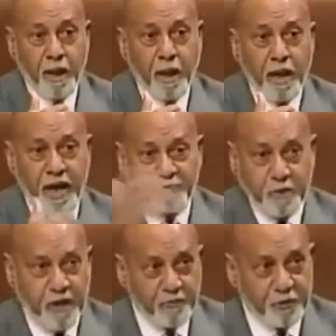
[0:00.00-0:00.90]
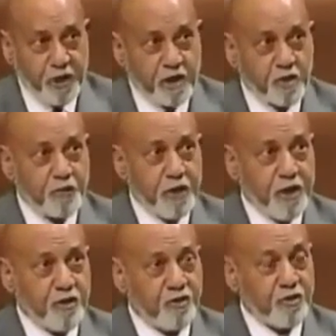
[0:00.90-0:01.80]
After my friends
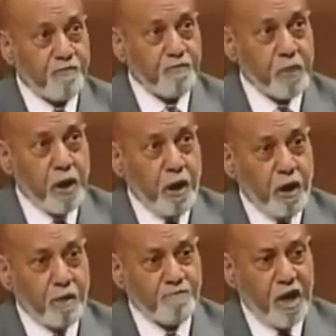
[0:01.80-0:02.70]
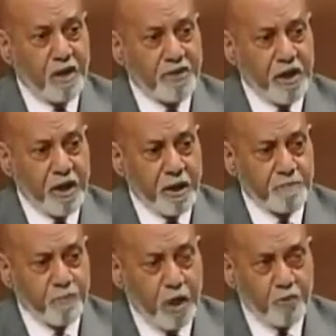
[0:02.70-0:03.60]
finish their
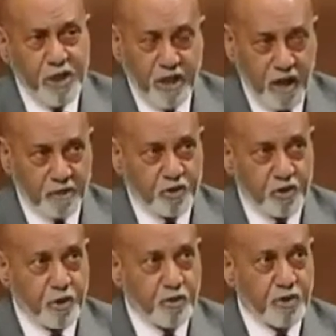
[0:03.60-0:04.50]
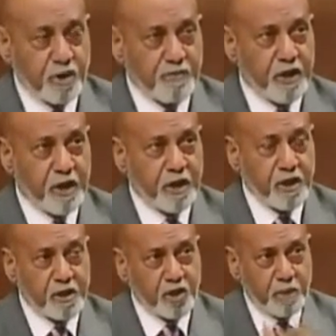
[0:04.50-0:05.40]
reconstitution of their
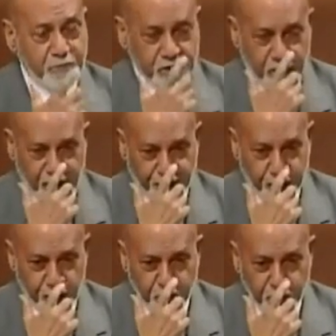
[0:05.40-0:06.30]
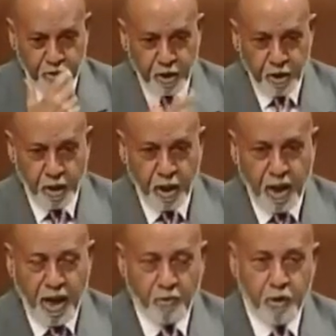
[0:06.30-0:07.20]
leadership this afternoon,
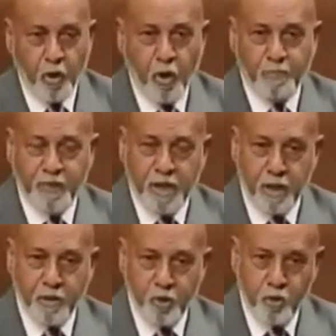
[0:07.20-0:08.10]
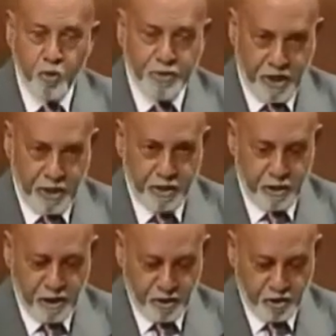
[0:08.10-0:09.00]
I would hope their new then
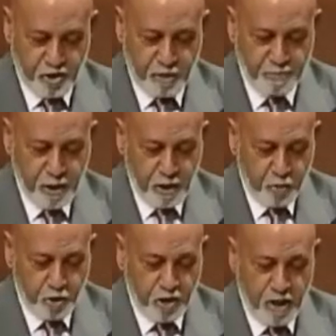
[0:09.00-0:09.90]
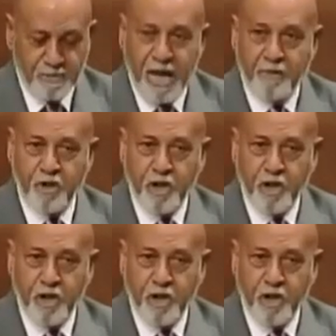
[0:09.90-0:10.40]
leadership would come down here